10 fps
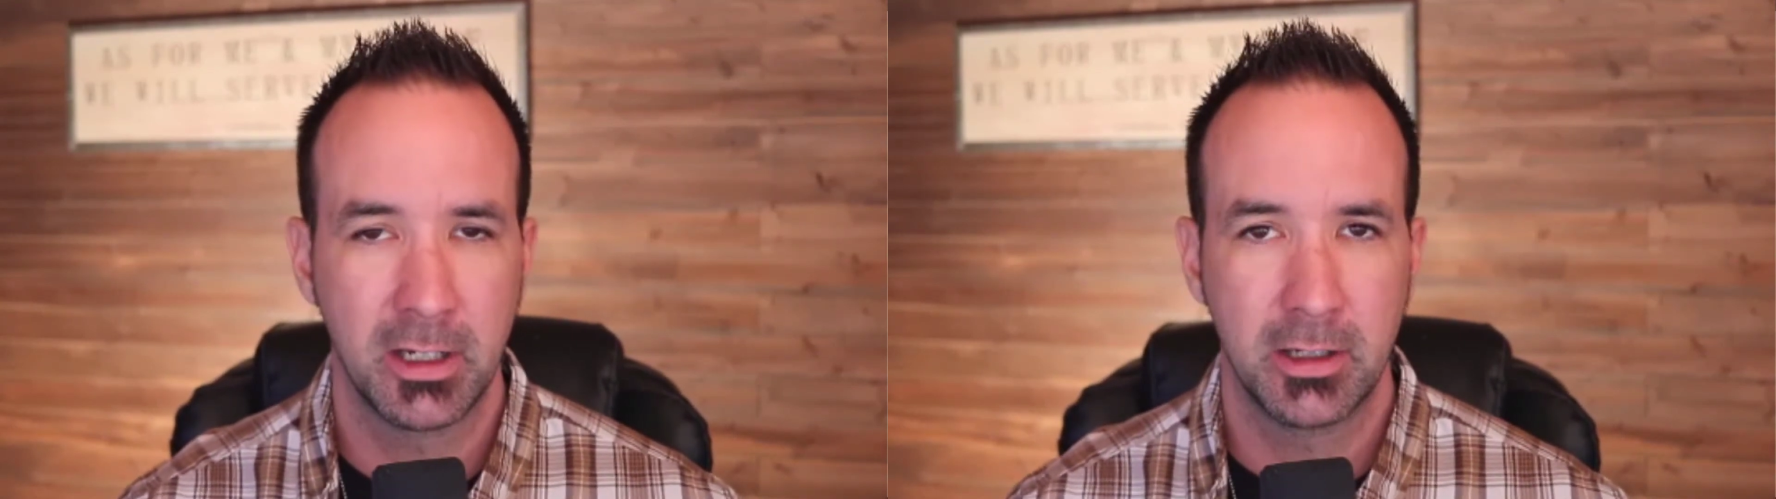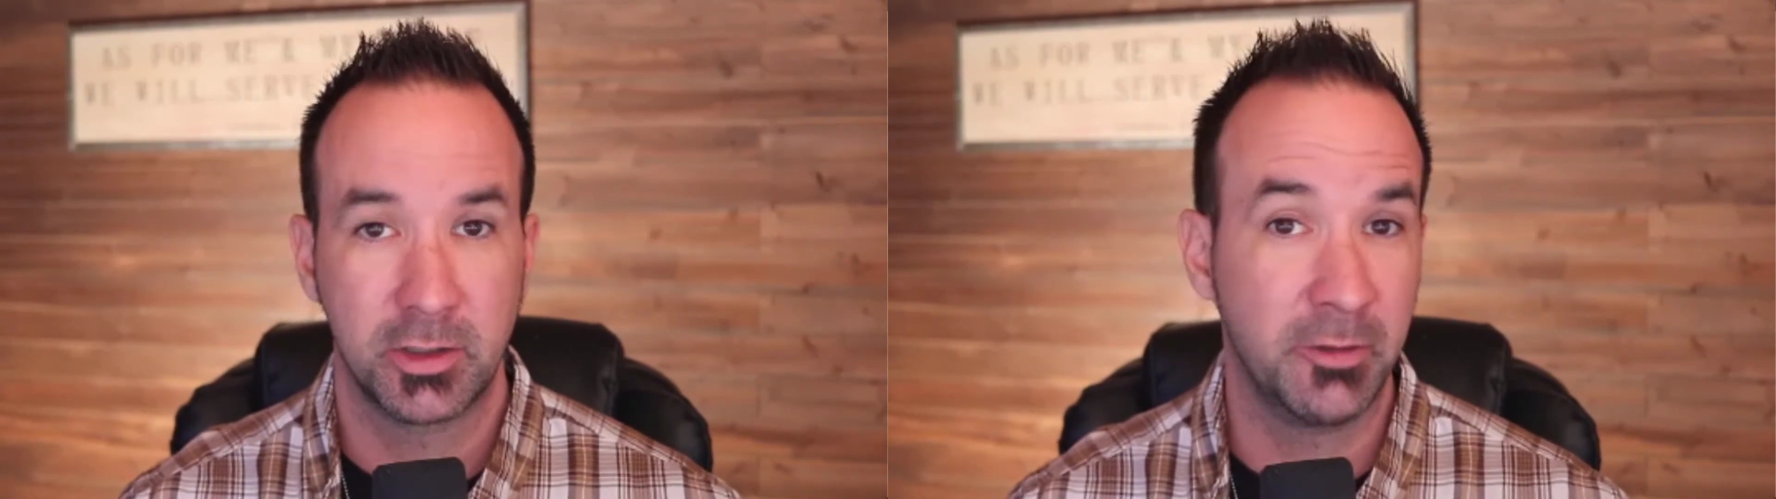
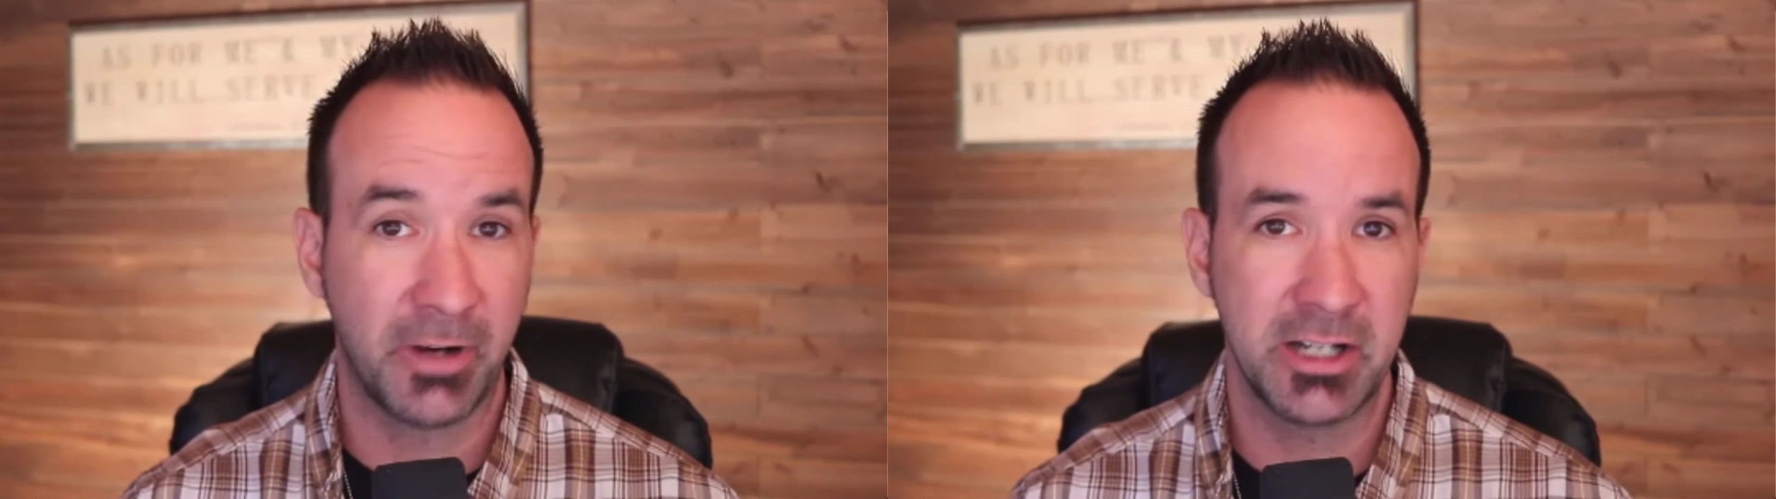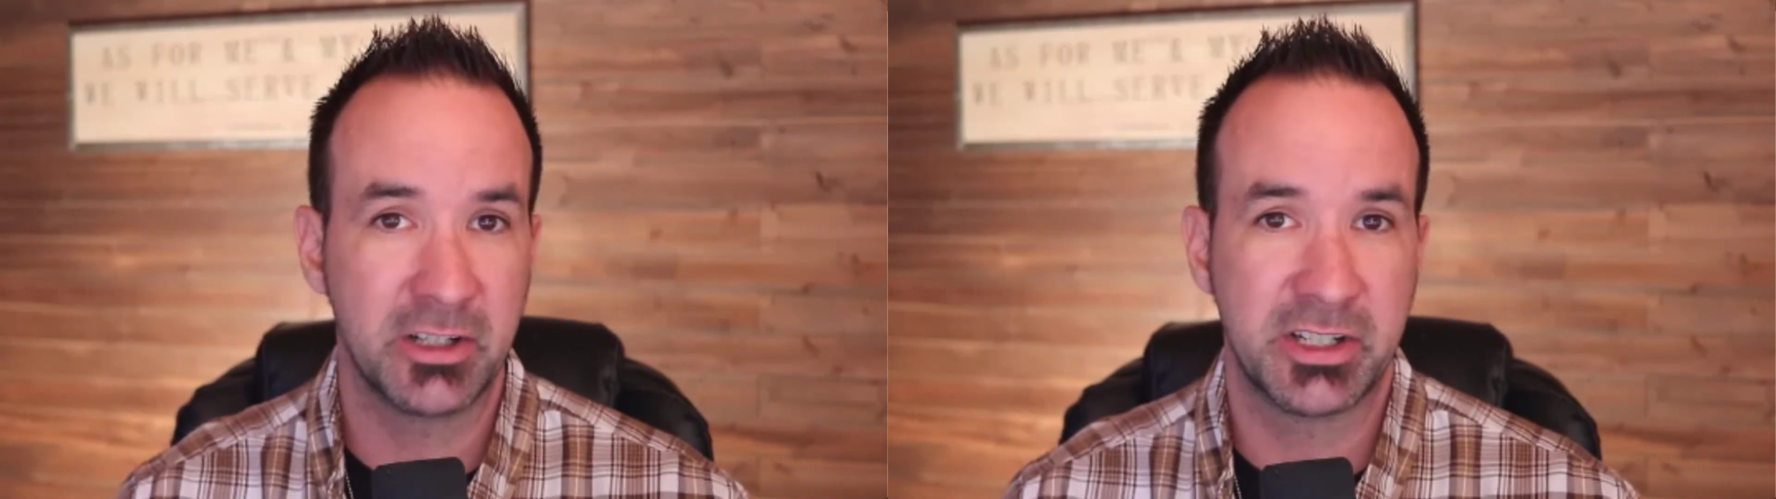Do you
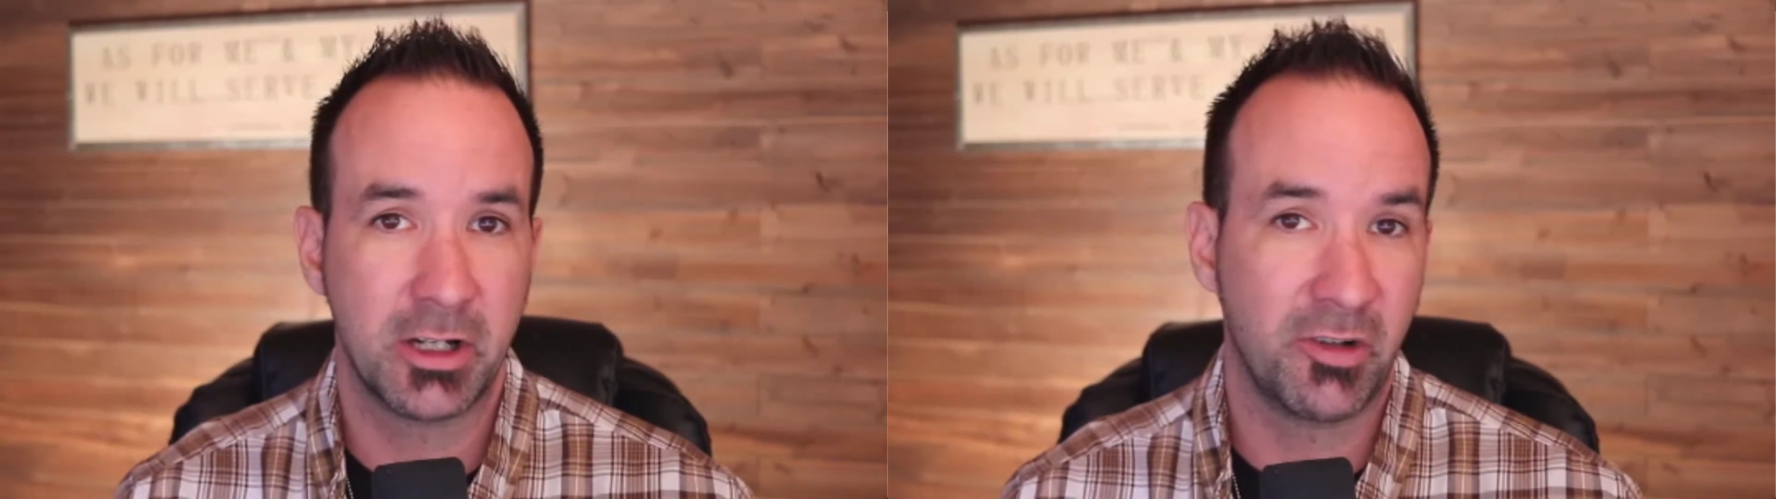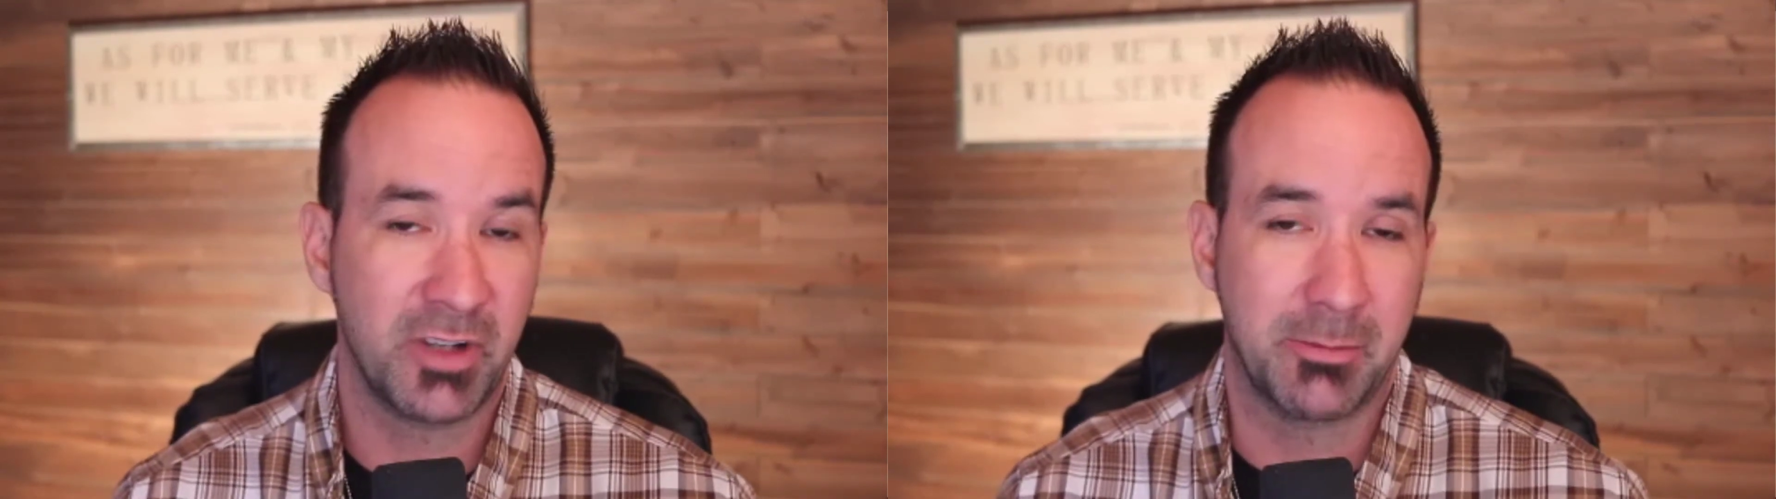find
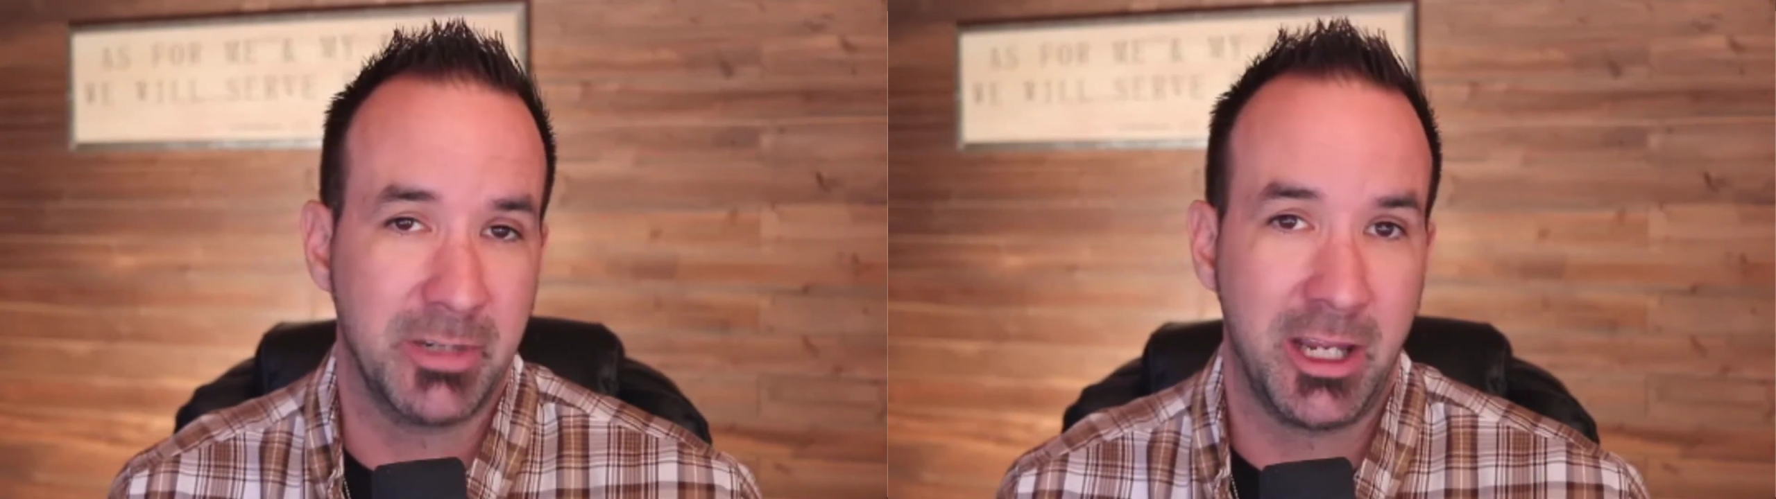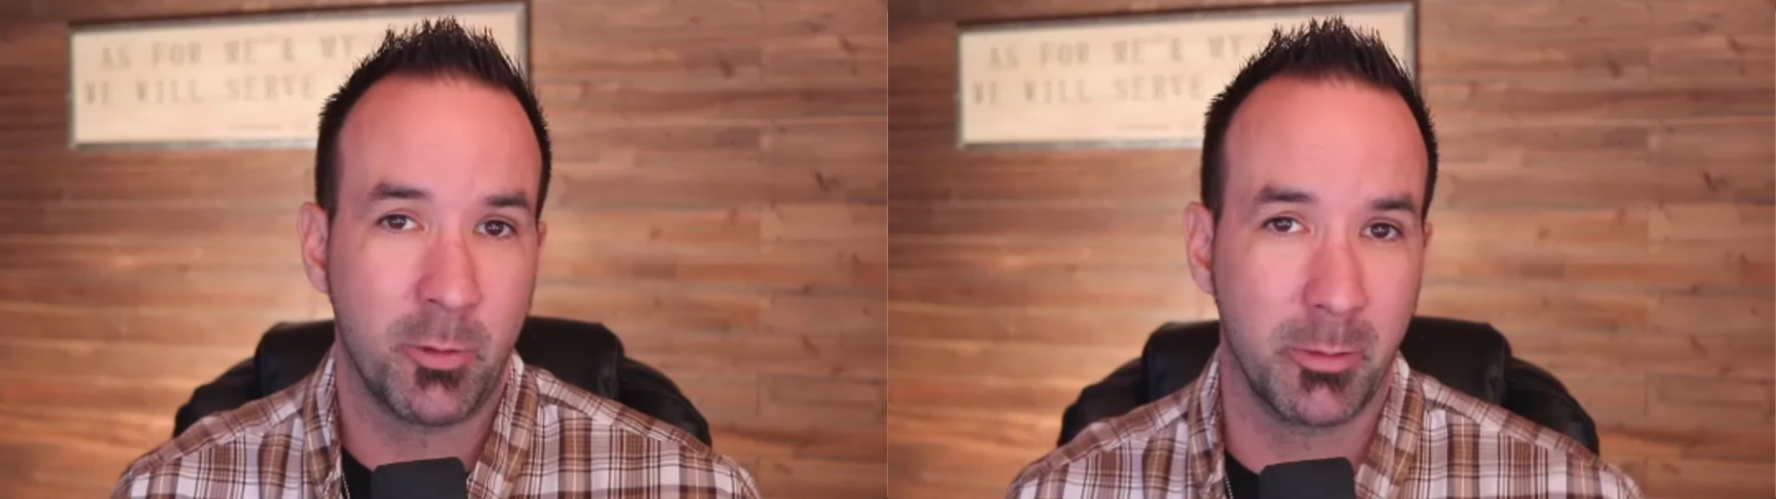yourself like
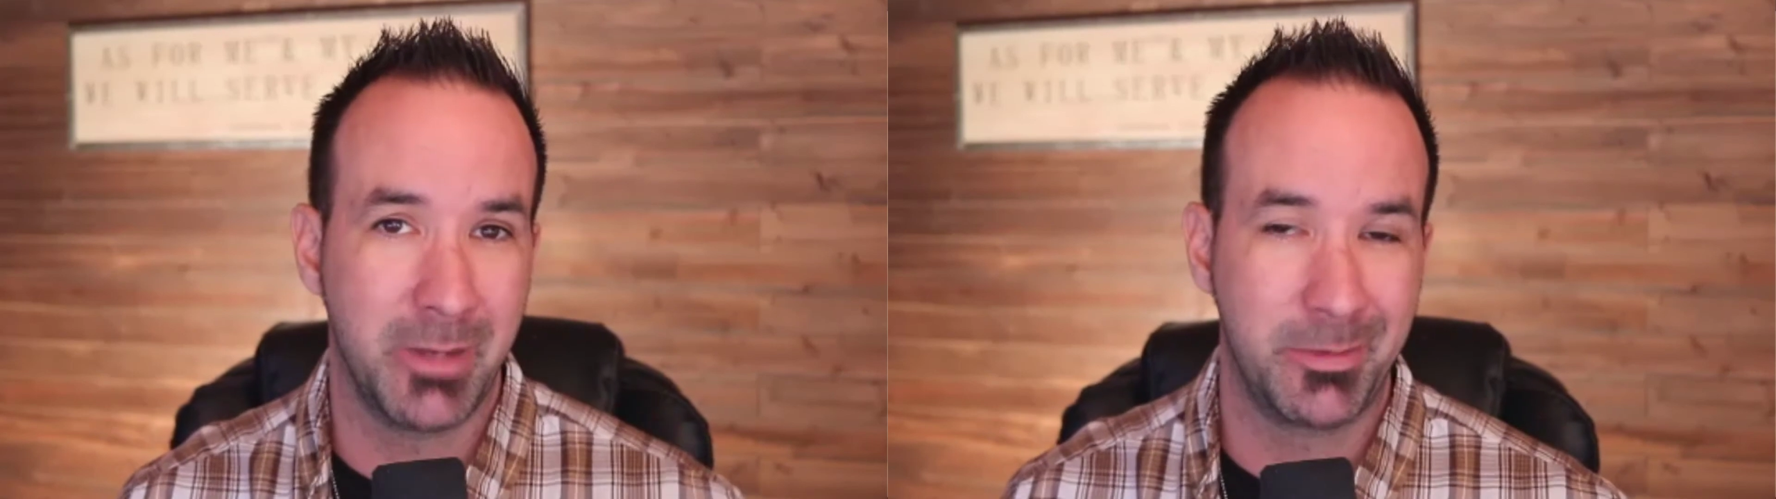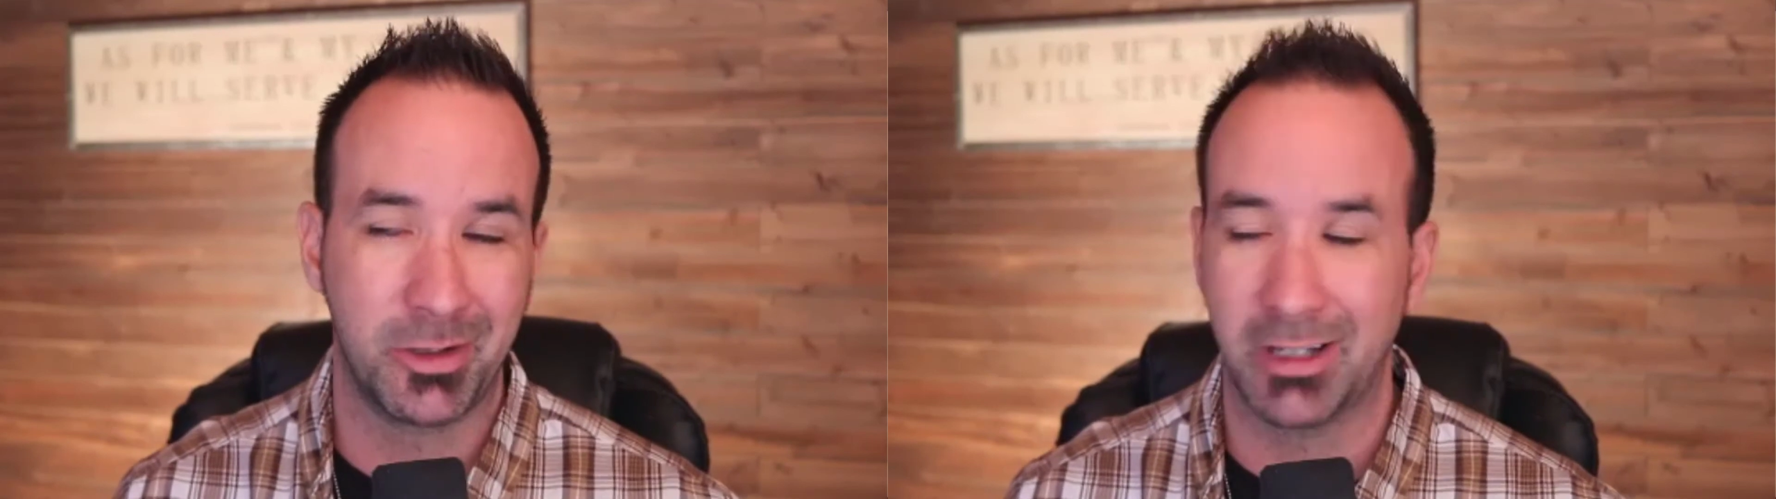me, where
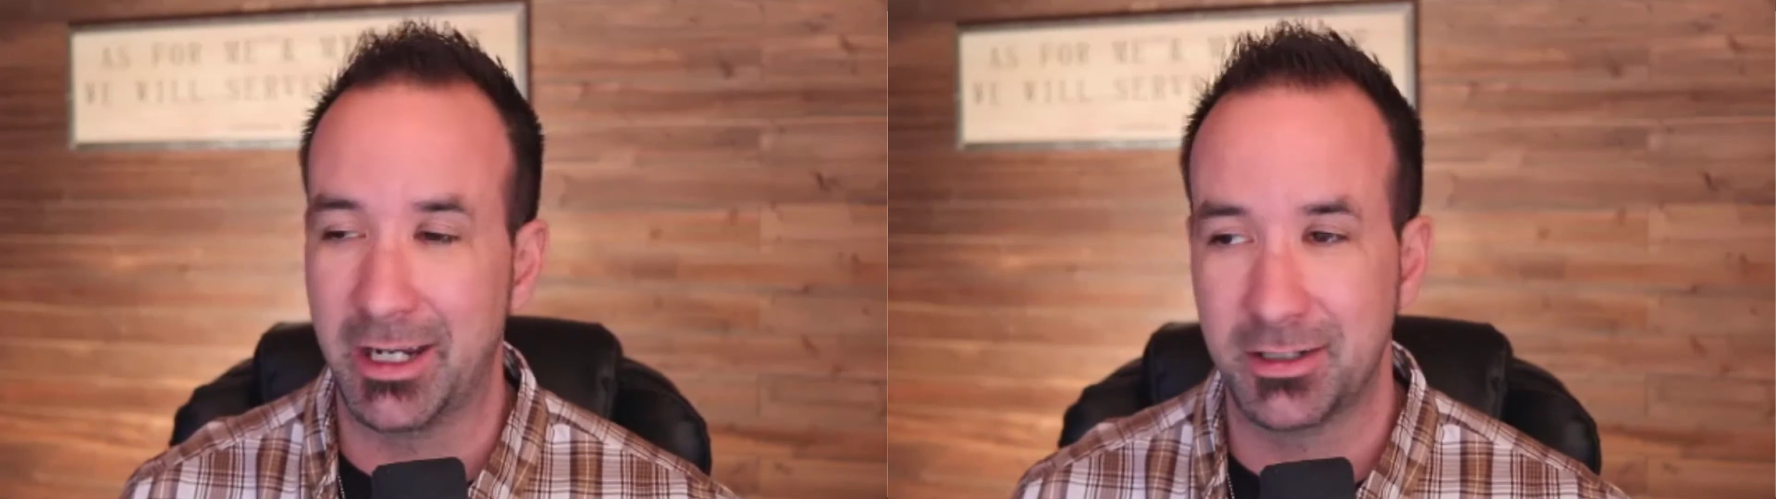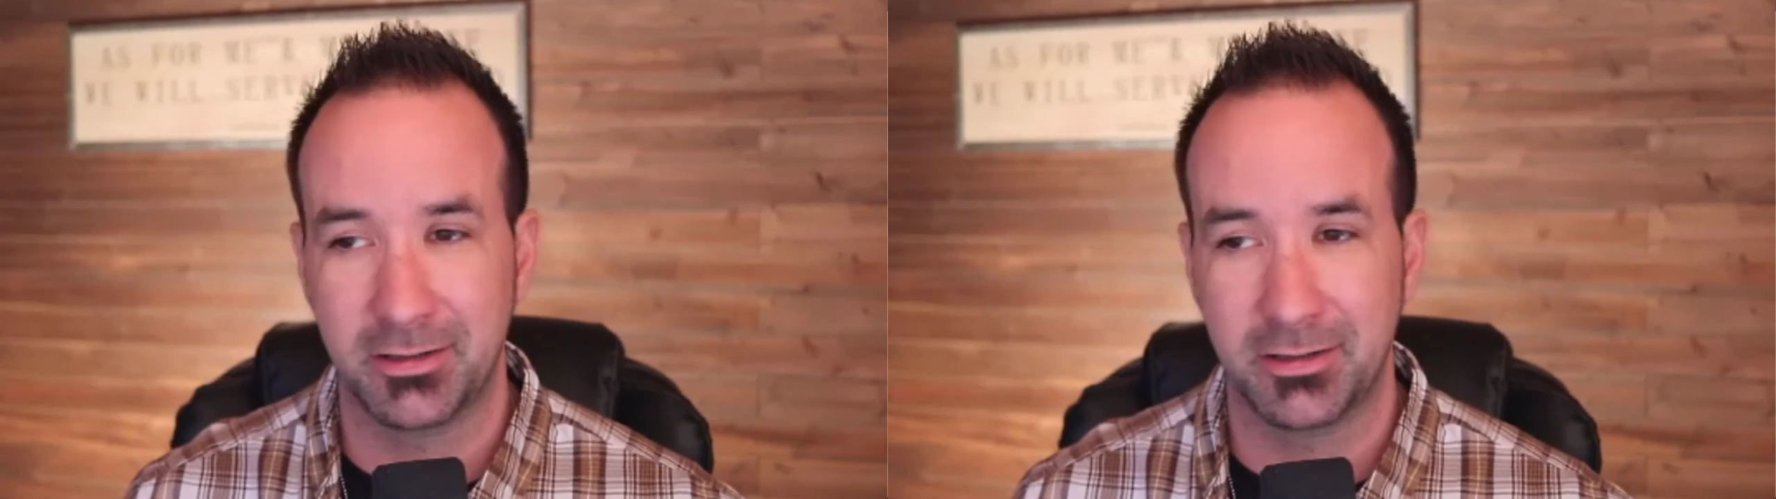maybe you're like,